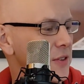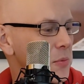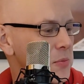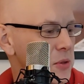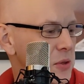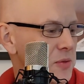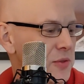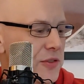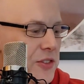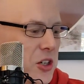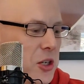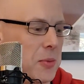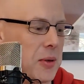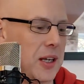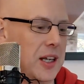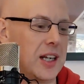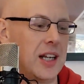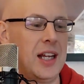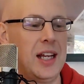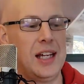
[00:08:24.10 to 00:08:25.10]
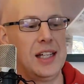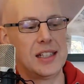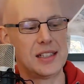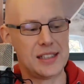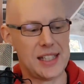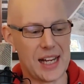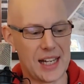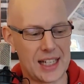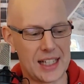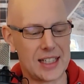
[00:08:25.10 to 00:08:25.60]
from Dunfermline.
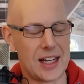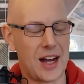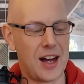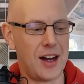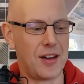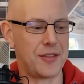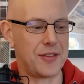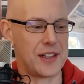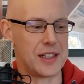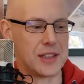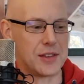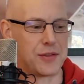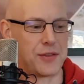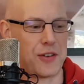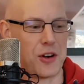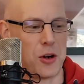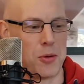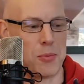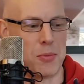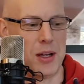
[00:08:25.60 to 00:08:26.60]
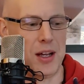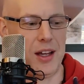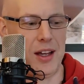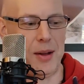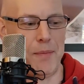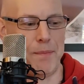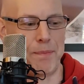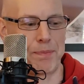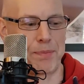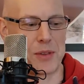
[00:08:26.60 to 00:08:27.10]
Second half is from
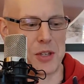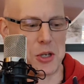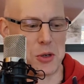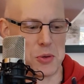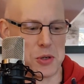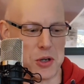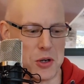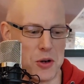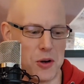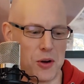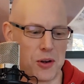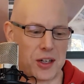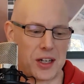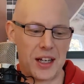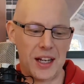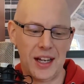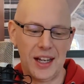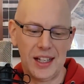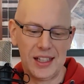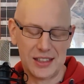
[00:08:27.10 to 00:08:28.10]
New York.